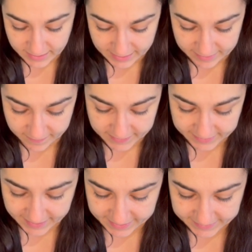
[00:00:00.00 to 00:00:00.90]
And in
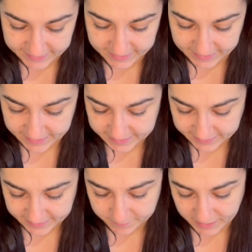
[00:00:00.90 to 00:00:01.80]
this case, c is
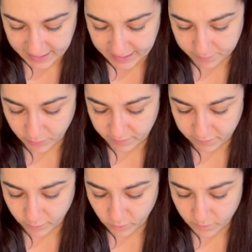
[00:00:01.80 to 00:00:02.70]
going to be
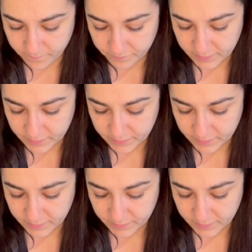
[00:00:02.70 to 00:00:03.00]
8.4.